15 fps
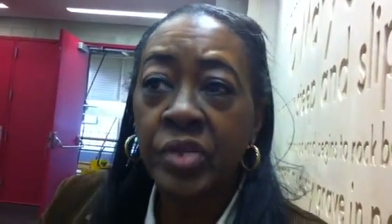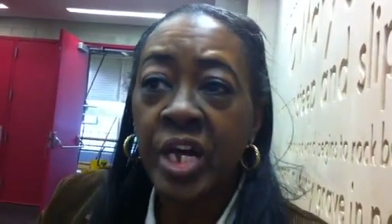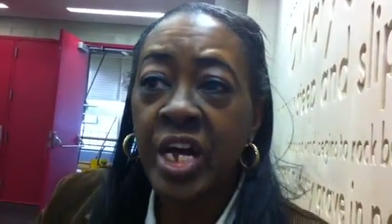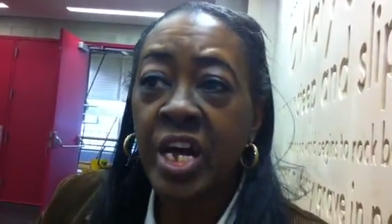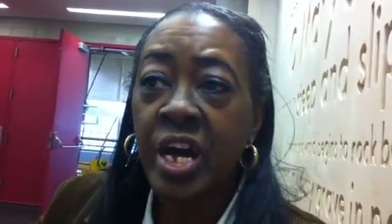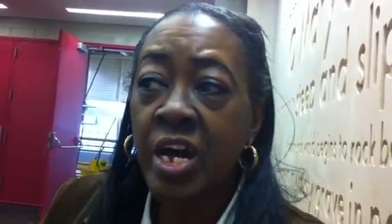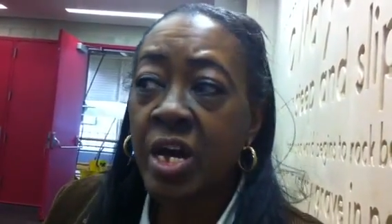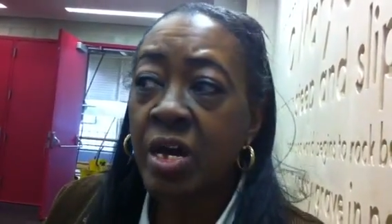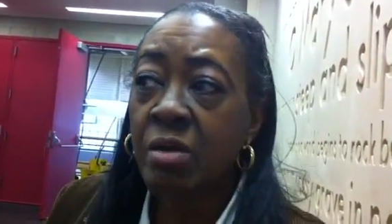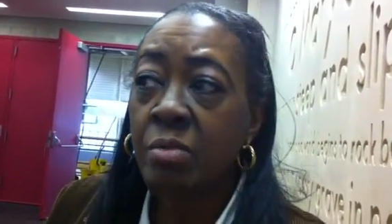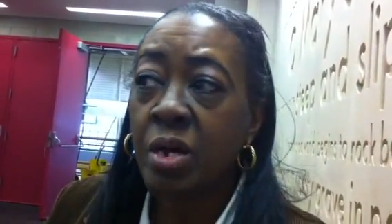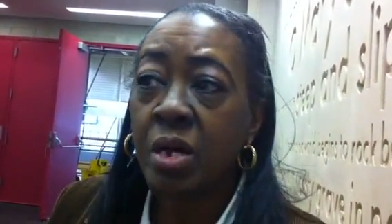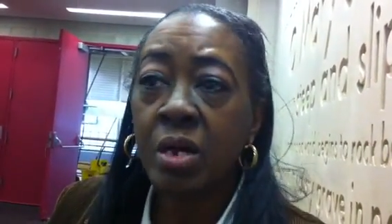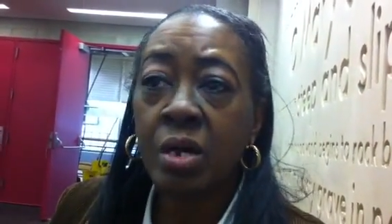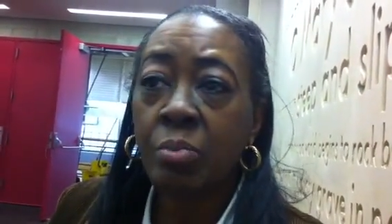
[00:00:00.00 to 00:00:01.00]
They
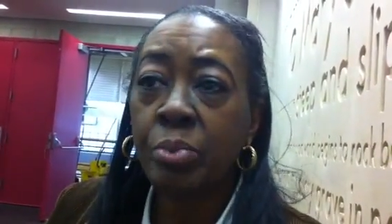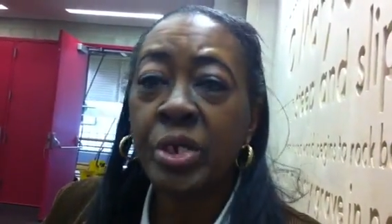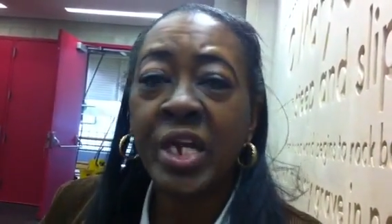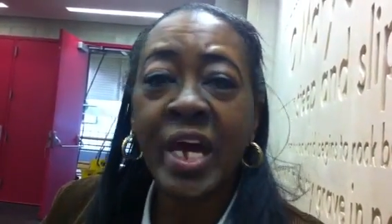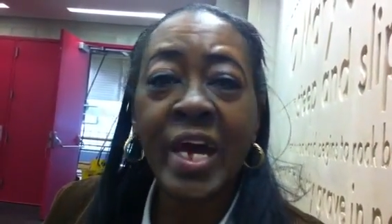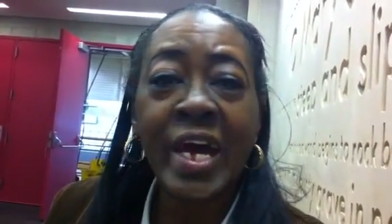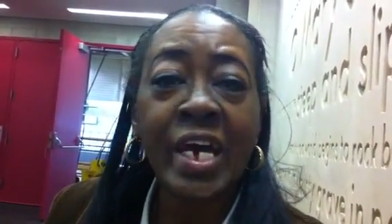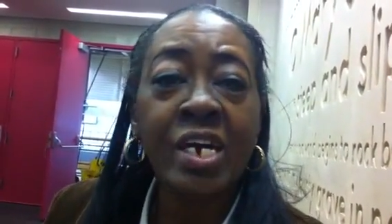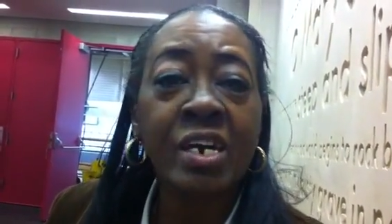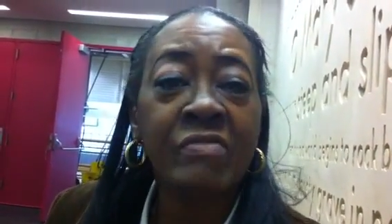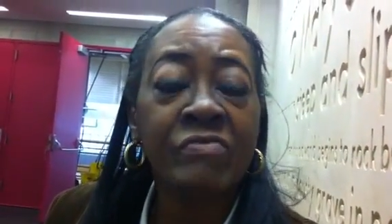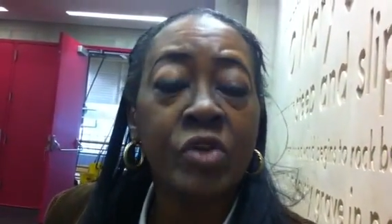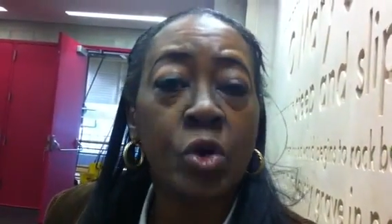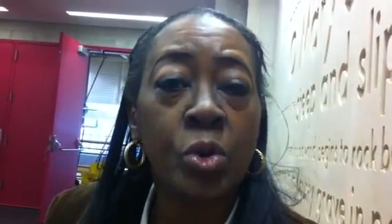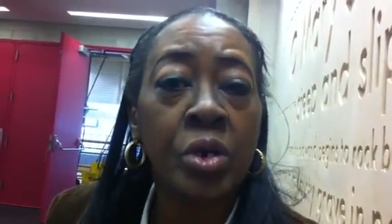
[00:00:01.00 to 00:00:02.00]
came, put
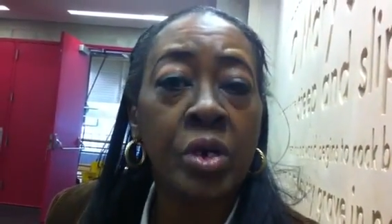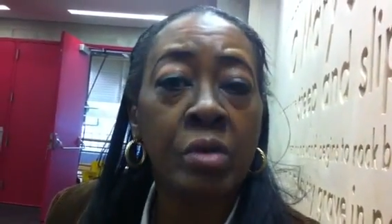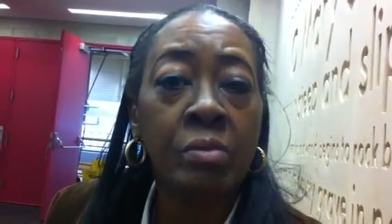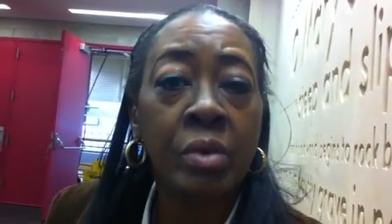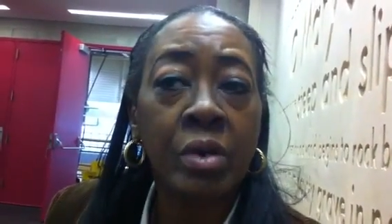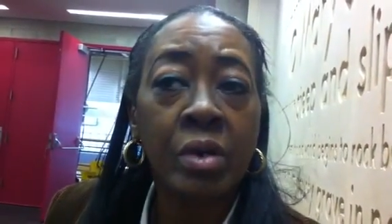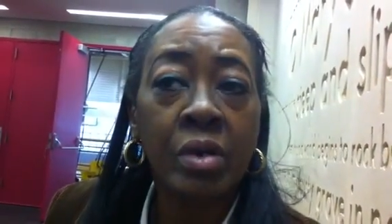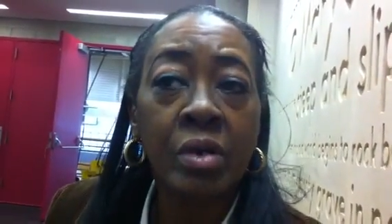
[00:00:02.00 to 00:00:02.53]
handcuff on him.